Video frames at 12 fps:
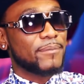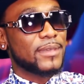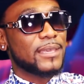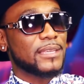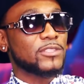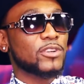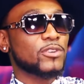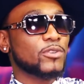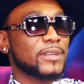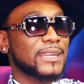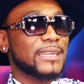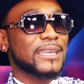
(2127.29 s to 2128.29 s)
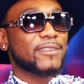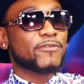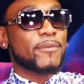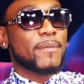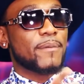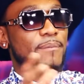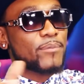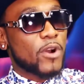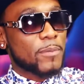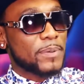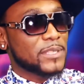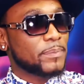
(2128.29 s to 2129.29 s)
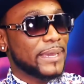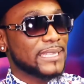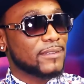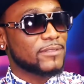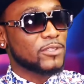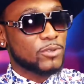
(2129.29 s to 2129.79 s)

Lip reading: He's not looking at it from a broad perspective.